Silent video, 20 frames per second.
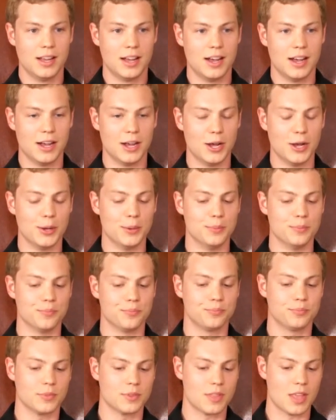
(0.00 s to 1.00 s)

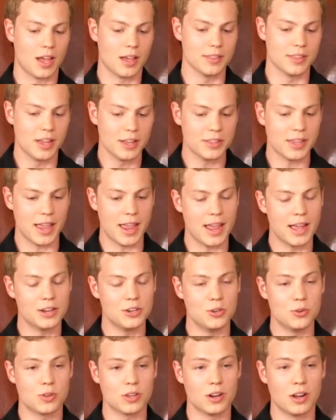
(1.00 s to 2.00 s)
Um, on the other
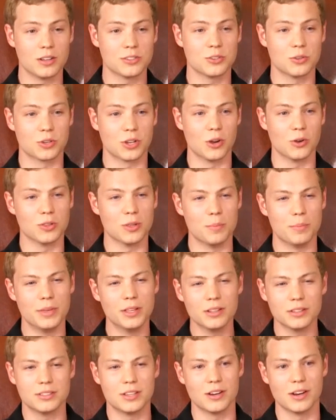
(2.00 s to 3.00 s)
hand, you can also go the
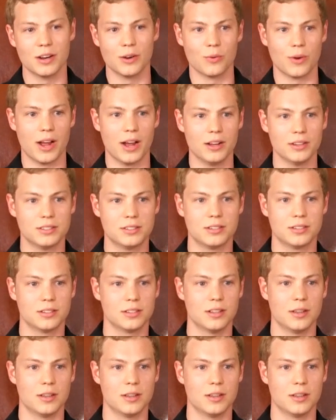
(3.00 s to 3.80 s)
military route.